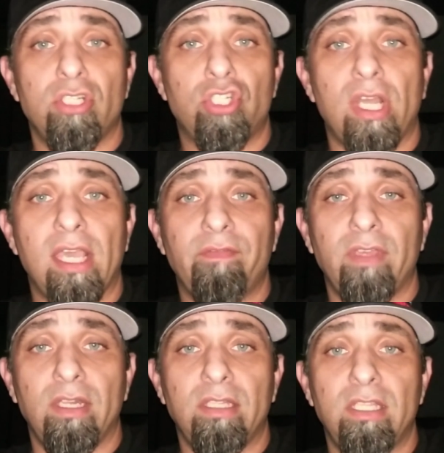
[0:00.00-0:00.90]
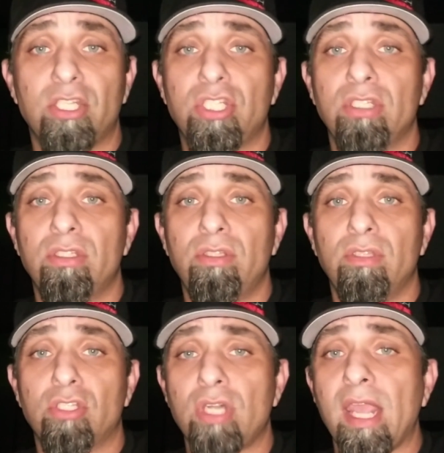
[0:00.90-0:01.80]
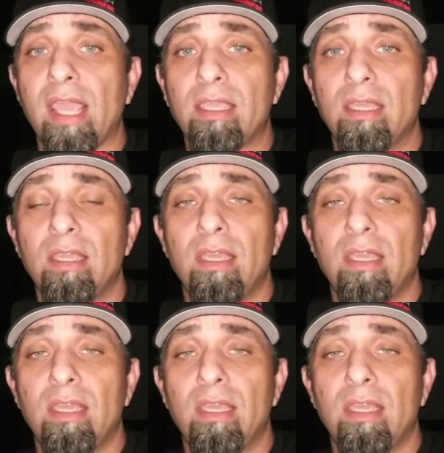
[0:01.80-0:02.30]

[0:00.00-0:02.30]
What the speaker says: to drive, in addition to the track